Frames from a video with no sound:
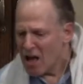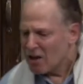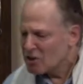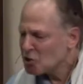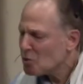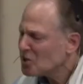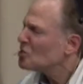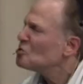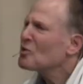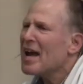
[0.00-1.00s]
Yeshua says,
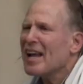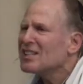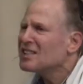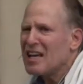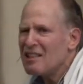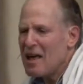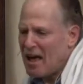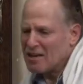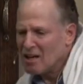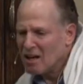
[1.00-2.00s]
You can't say
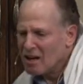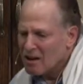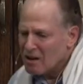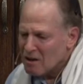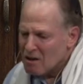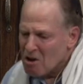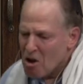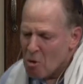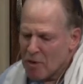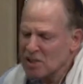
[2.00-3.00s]
that.
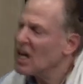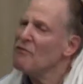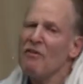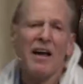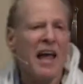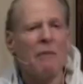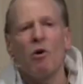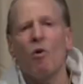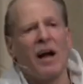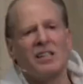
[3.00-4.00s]
Because if I am
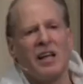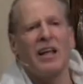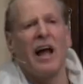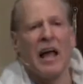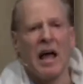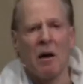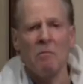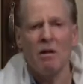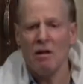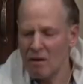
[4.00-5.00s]
who I say I am,
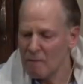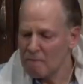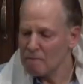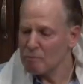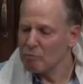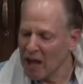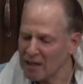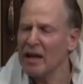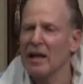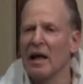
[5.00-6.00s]
and
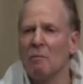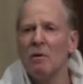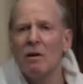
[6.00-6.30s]
I am.